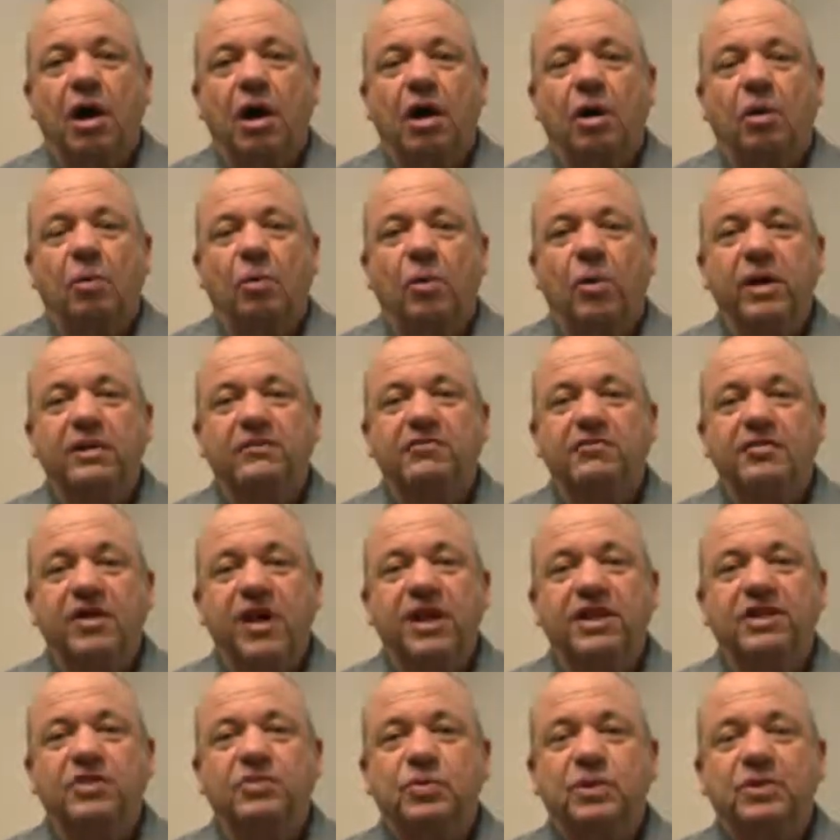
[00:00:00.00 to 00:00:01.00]
when
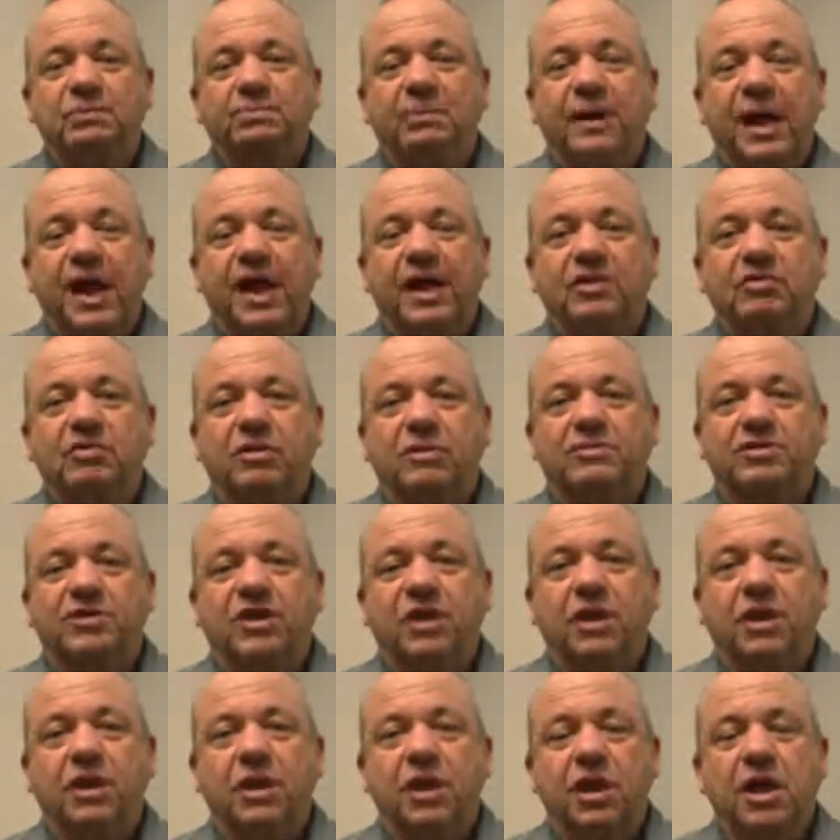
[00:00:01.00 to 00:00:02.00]
faced with
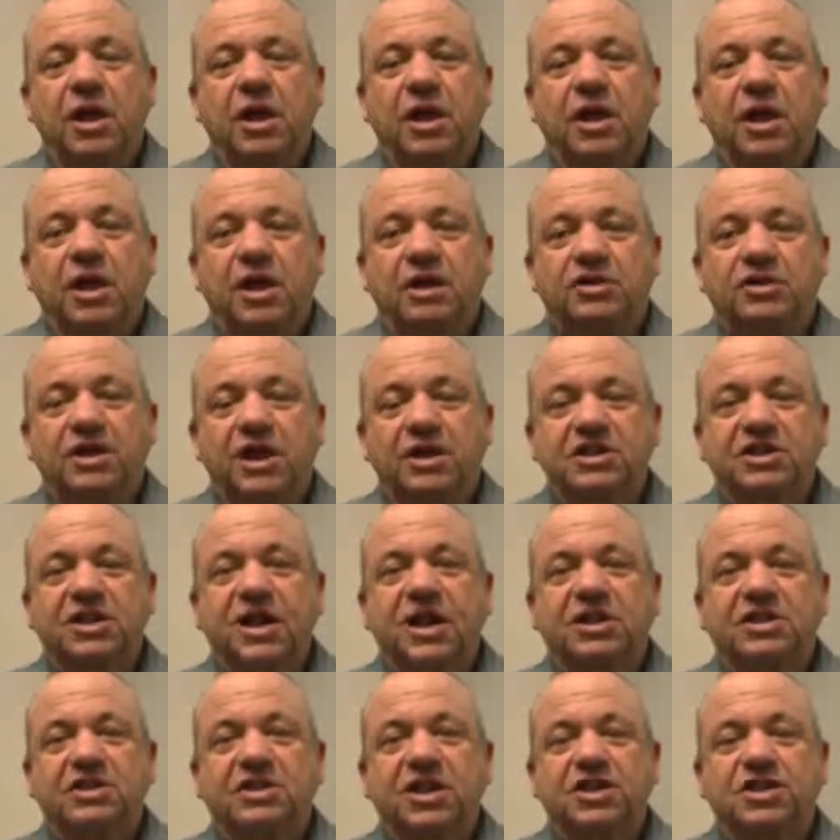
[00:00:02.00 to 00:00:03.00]
bankruptcy, such that
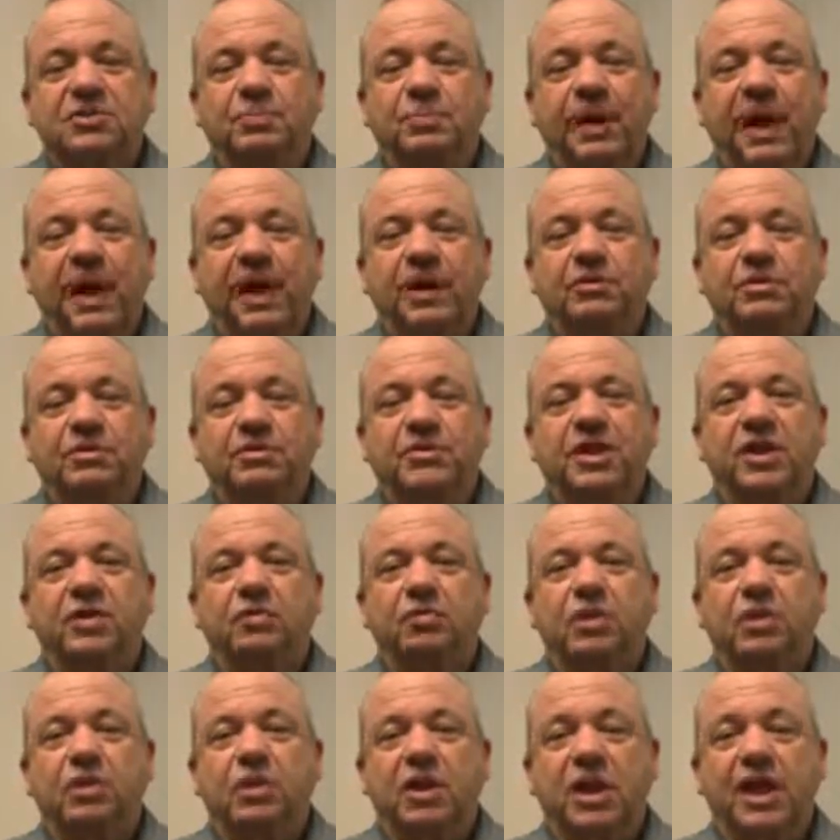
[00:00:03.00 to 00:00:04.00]
such bankruptcy will
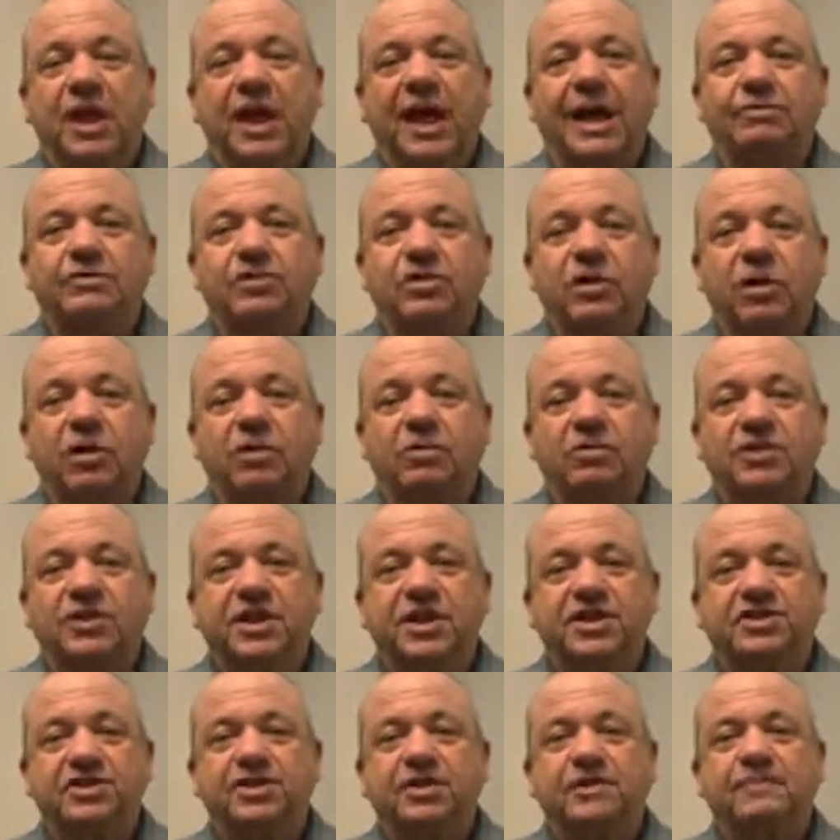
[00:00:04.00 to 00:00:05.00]
collapse the whole
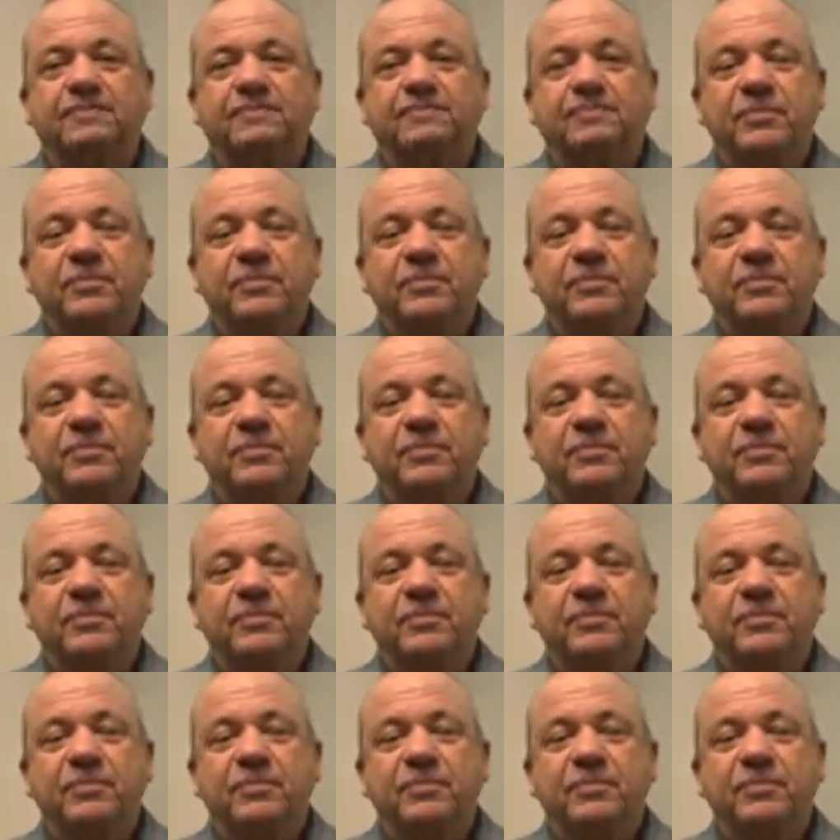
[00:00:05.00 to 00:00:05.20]
system,